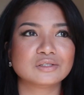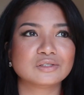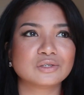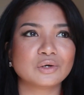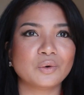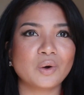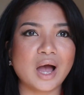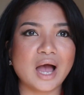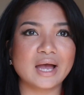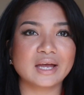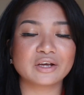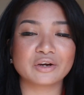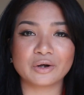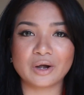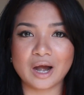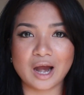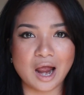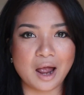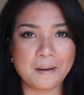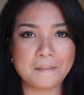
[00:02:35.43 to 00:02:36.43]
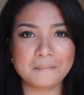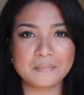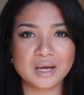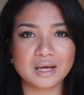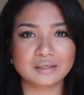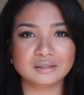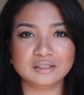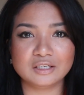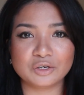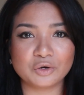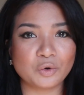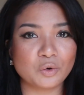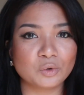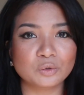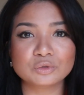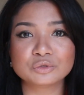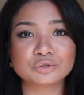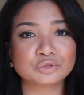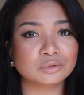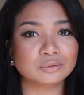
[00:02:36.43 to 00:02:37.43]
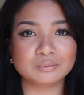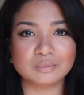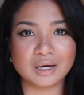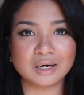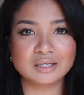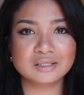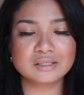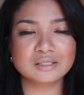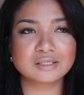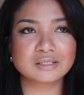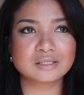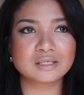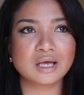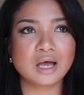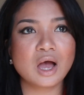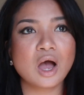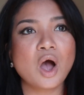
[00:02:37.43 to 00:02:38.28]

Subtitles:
so I crammed the whole 2 months.